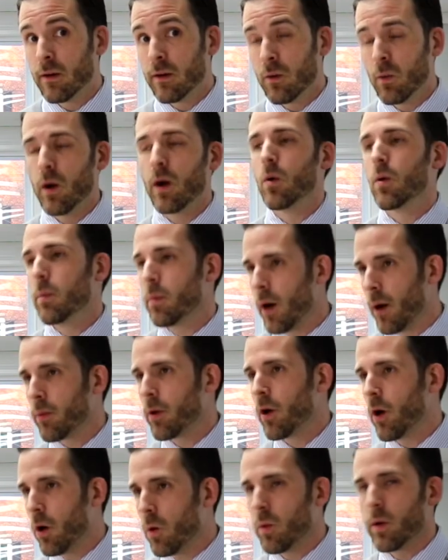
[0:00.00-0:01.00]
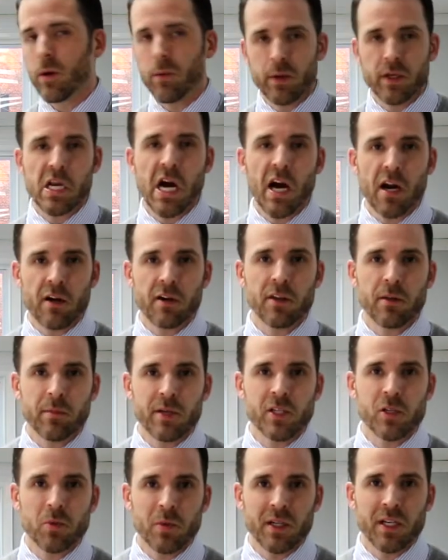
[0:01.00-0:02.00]
Well, we probably all want to retire on the
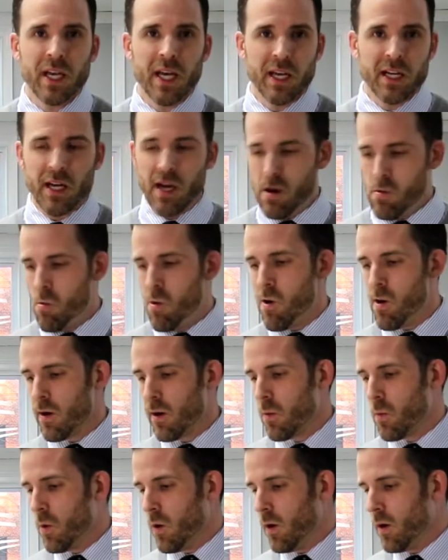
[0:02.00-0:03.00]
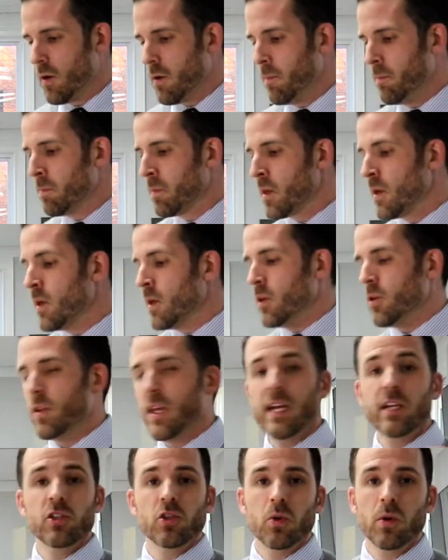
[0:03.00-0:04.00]
beach one day and not work. Do
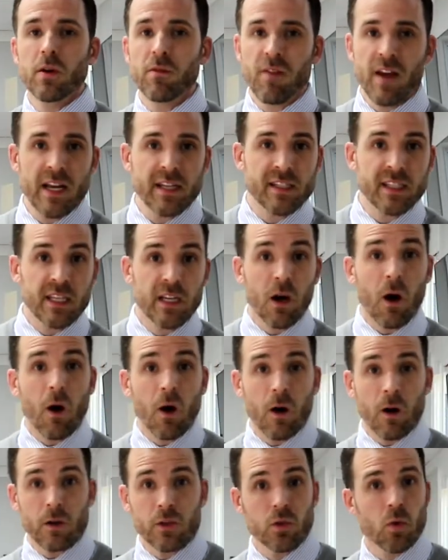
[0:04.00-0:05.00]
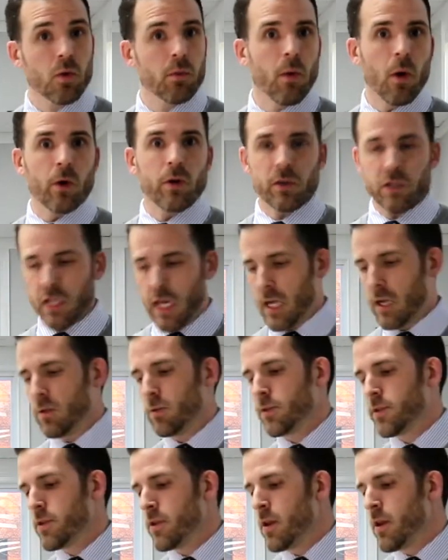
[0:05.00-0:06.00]
they enjoy fancy cars or
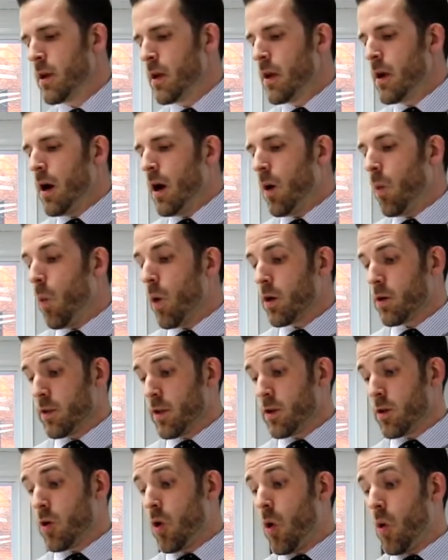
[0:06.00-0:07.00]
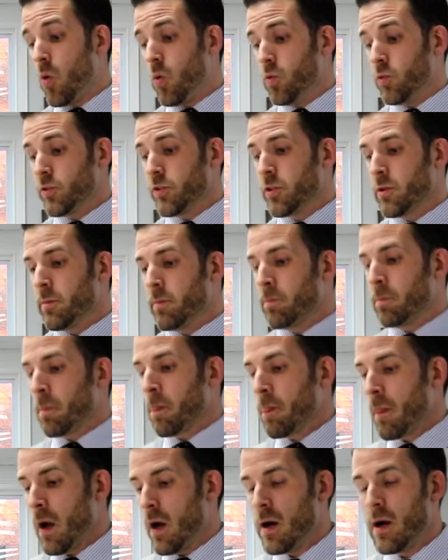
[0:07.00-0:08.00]
motorcycles? What are their goals?
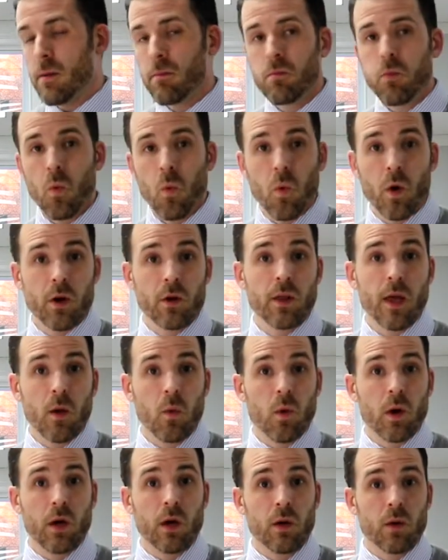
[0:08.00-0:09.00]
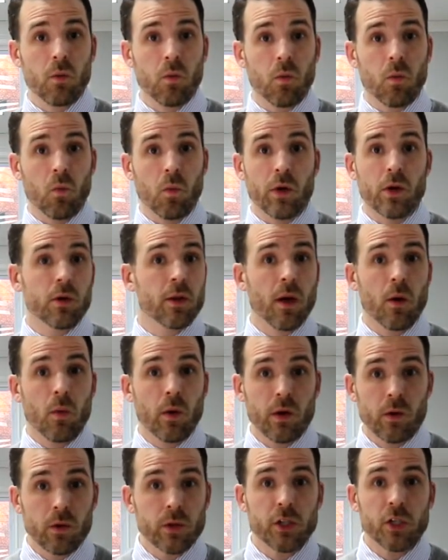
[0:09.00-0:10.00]
When do they
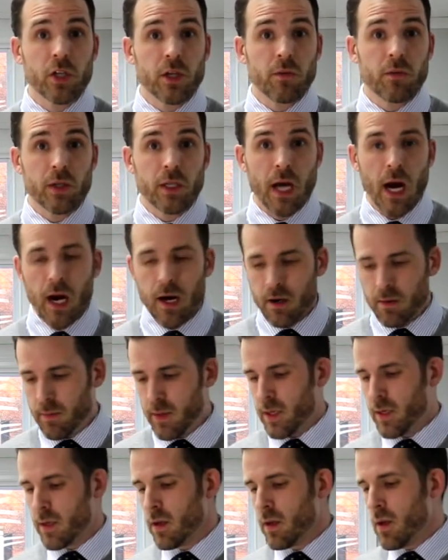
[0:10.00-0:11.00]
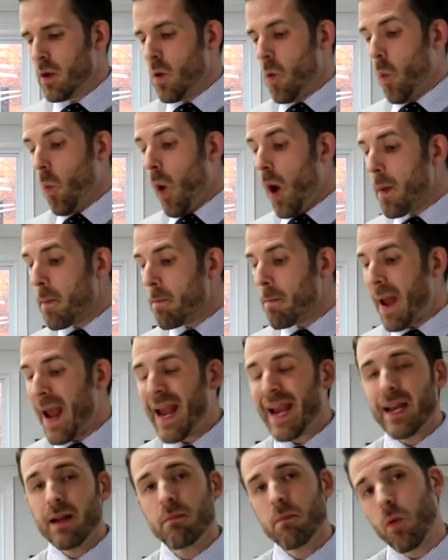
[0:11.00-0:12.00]
want to achieve retirement? What
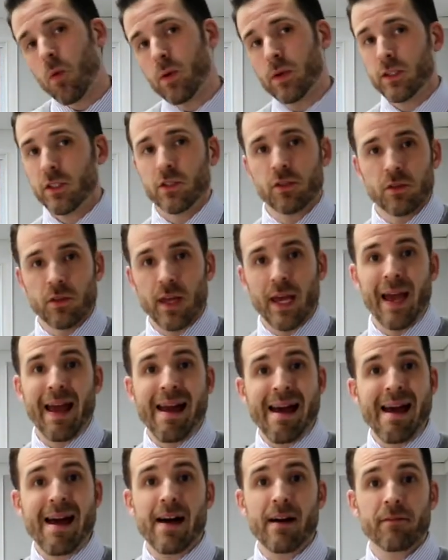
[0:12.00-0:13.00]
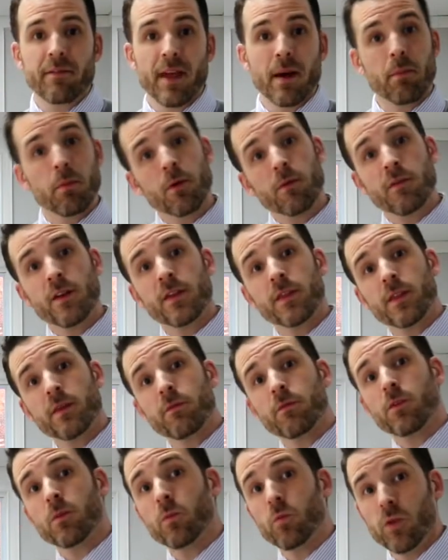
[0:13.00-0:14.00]
pain points do they have that prevent
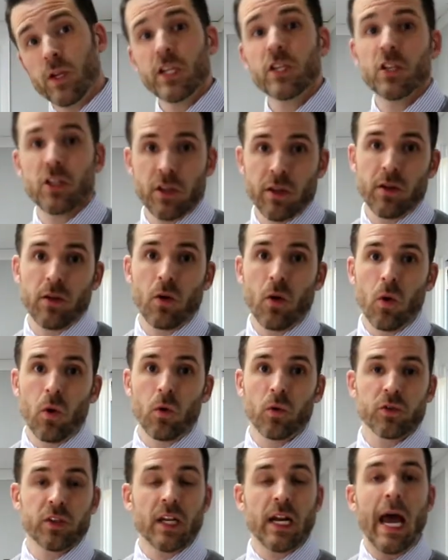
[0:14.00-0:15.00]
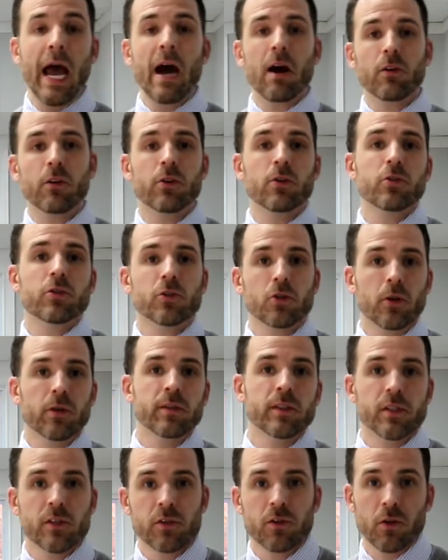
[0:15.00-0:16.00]
them from reaching their goals? And how do your
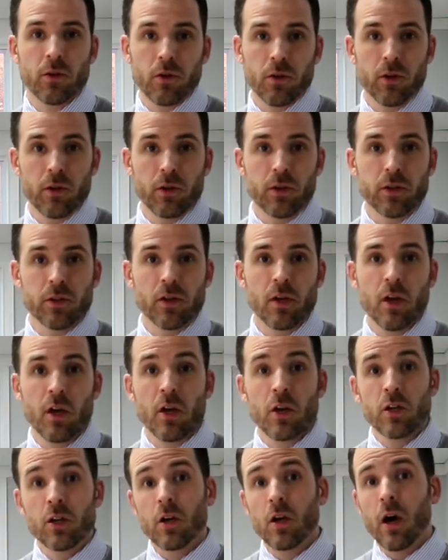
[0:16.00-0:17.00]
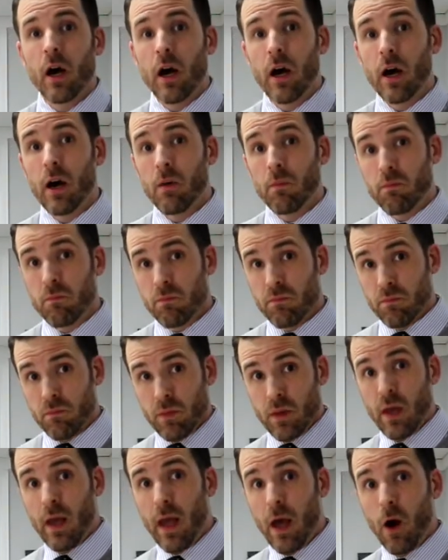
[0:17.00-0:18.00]
services or goods
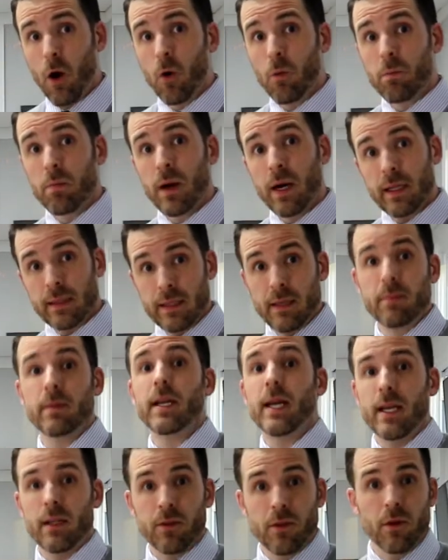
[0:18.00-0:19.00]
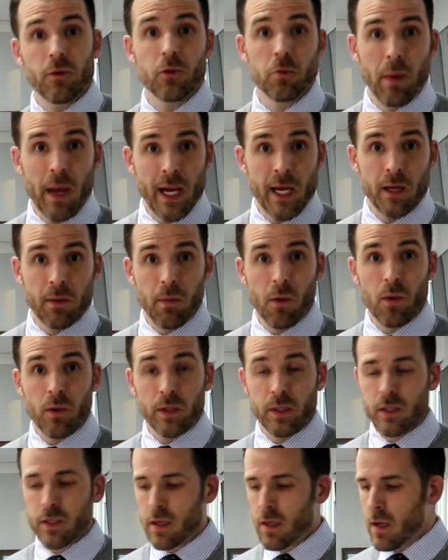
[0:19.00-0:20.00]
help eliminate those pain
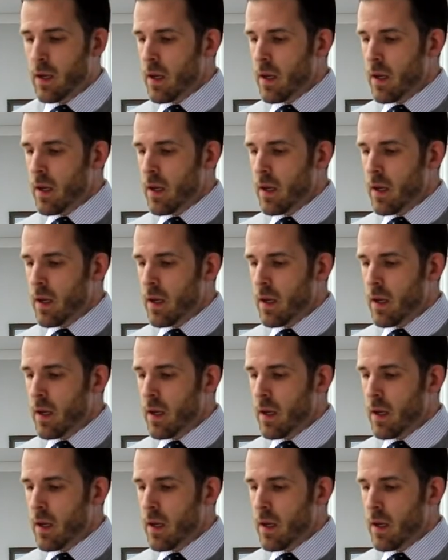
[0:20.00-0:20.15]
points?